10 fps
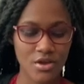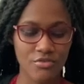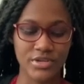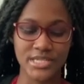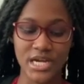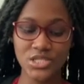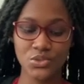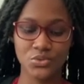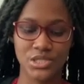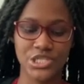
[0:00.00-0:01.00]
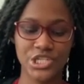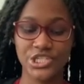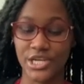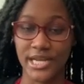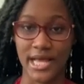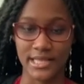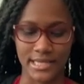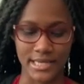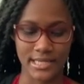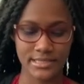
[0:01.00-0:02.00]
Retired school teacher Jane
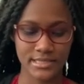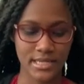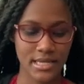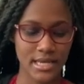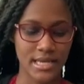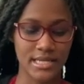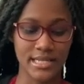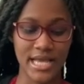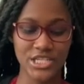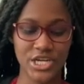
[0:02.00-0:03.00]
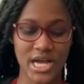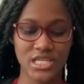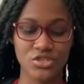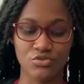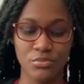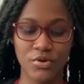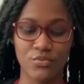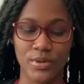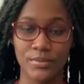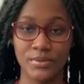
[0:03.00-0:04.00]
Elliott, in a lecture, asked a room of
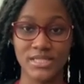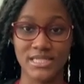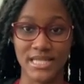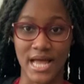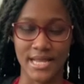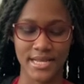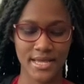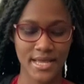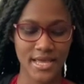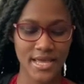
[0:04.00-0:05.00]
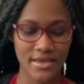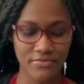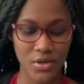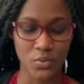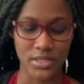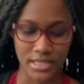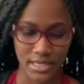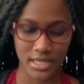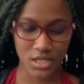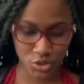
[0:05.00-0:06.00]
white people to stand if they would
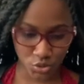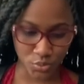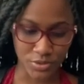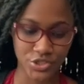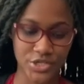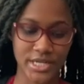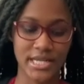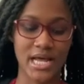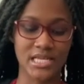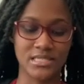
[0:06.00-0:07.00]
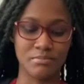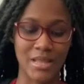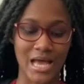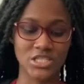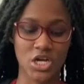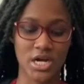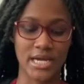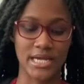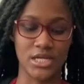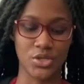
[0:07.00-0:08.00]
like to be treated as blacks are
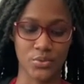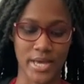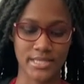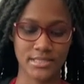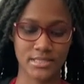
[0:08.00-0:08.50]
in the US.